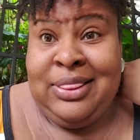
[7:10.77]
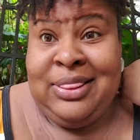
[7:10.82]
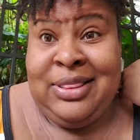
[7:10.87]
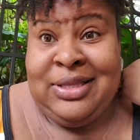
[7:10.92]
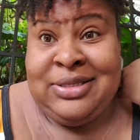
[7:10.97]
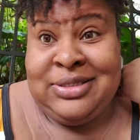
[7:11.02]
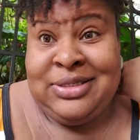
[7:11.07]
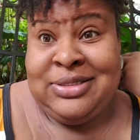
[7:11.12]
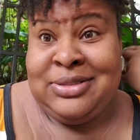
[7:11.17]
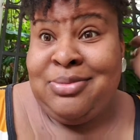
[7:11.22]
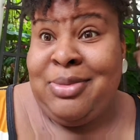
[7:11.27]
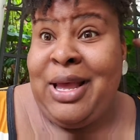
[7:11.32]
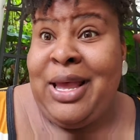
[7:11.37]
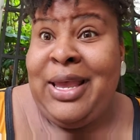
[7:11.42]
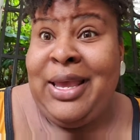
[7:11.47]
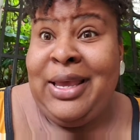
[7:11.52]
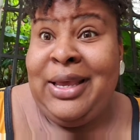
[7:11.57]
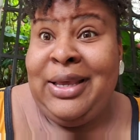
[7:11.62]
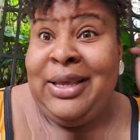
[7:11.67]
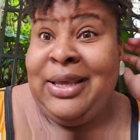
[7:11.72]
this is
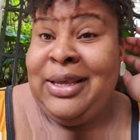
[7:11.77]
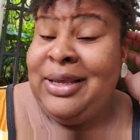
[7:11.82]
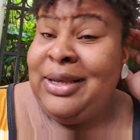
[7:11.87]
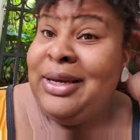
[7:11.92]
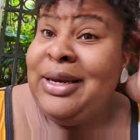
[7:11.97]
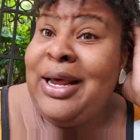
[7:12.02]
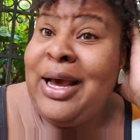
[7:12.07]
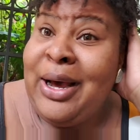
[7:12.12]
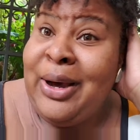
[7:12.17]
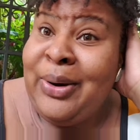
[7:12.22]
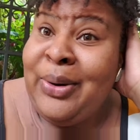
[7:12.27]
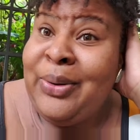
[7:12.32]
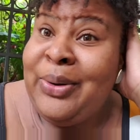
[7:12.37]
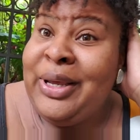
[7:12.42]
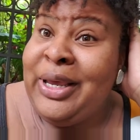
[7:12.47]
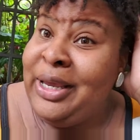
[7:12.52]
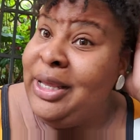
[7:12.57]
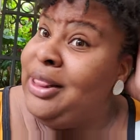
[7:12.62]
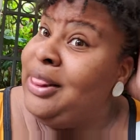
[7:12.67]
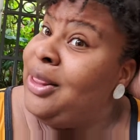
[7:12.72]
my now
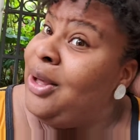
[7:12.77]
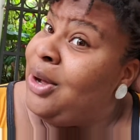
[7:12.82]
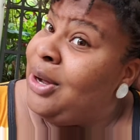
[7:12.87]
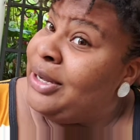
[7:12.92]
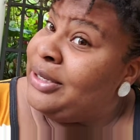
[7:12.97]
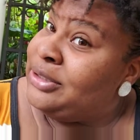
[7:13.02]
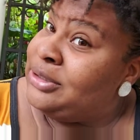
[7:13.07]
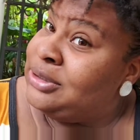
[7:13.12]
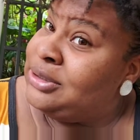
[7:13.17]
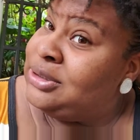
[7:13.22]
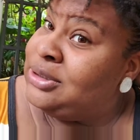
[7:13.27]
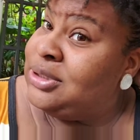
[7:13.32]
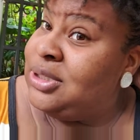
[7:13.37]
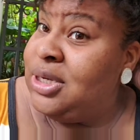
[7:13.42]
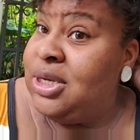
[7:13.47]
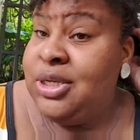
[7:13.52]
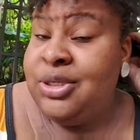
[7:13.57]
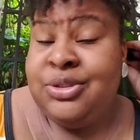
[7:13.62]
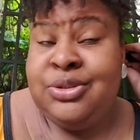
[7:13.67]
in-laws,